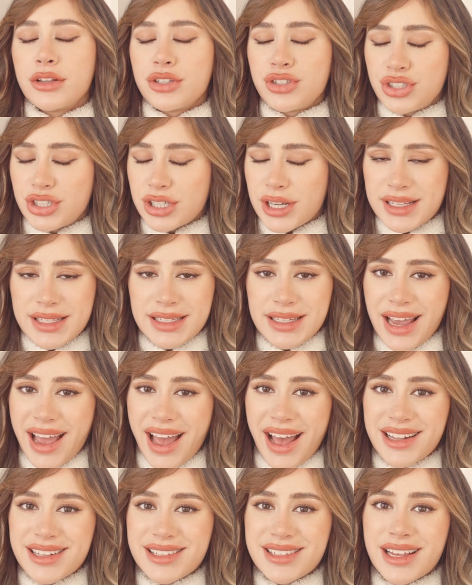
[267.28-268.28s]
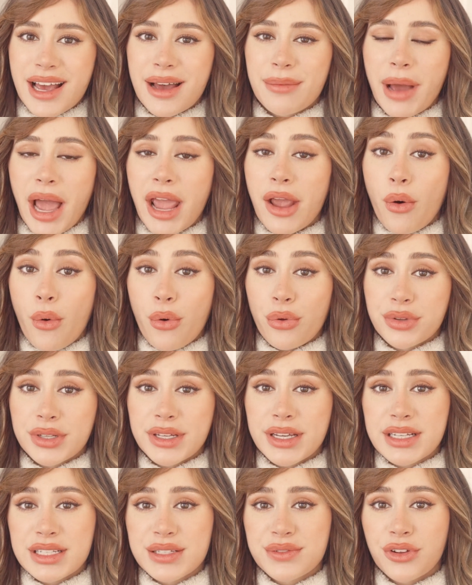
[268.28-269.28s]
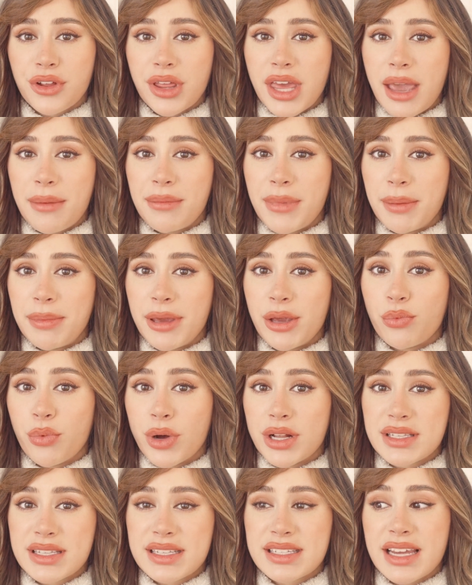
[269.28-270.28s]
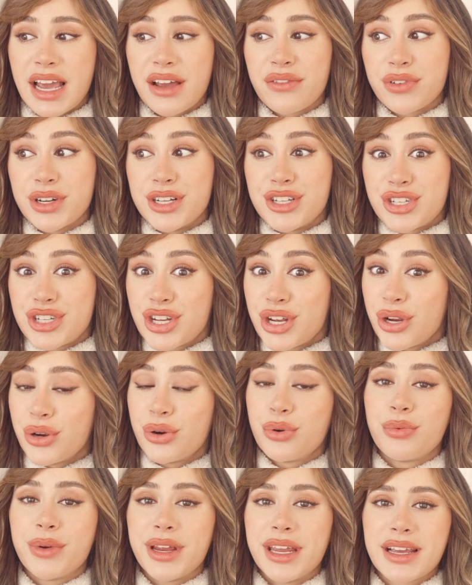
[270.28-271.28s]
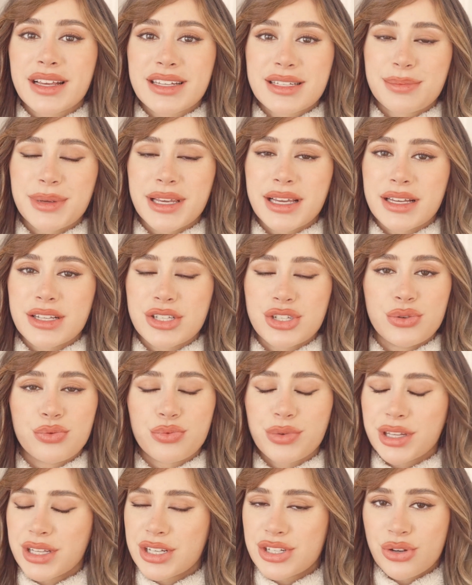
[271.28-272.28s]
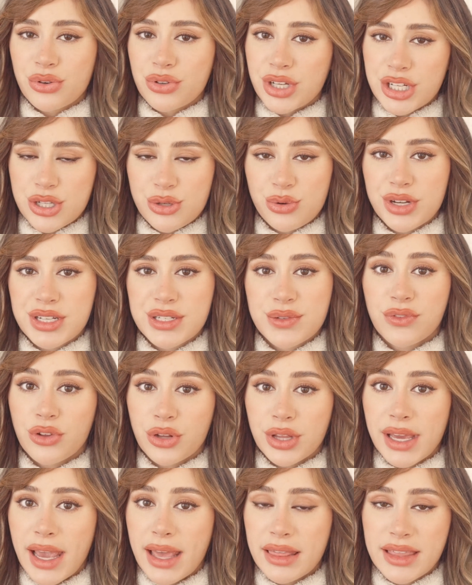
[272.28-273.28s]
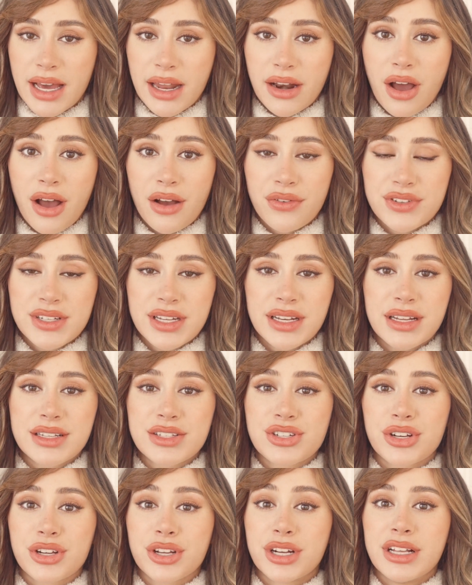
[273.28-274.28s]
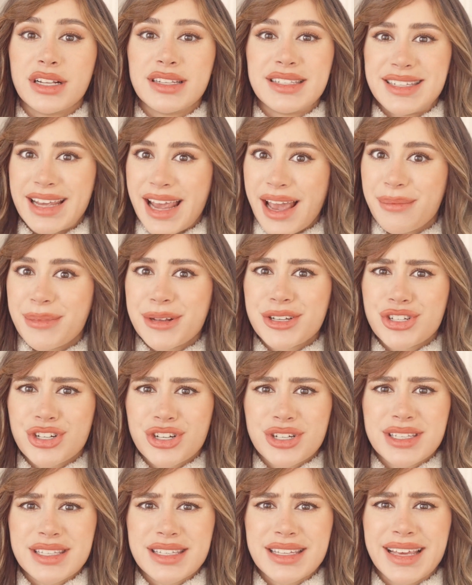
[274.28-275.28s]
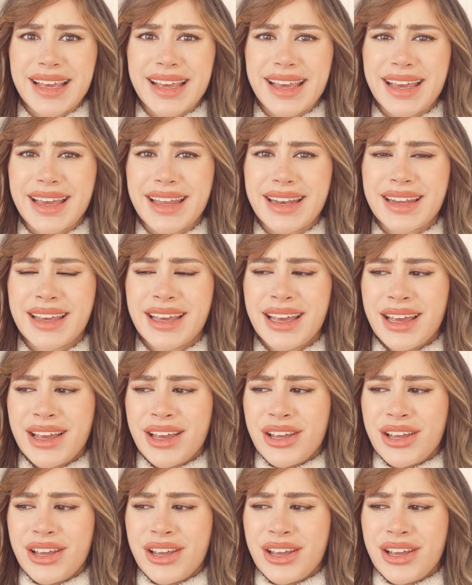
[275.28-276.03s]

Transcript: Just a heads up, I only exfoliate maybe once to every 2 weeks because you really don't need to exfoliate that often, as you're gonna damage your skin,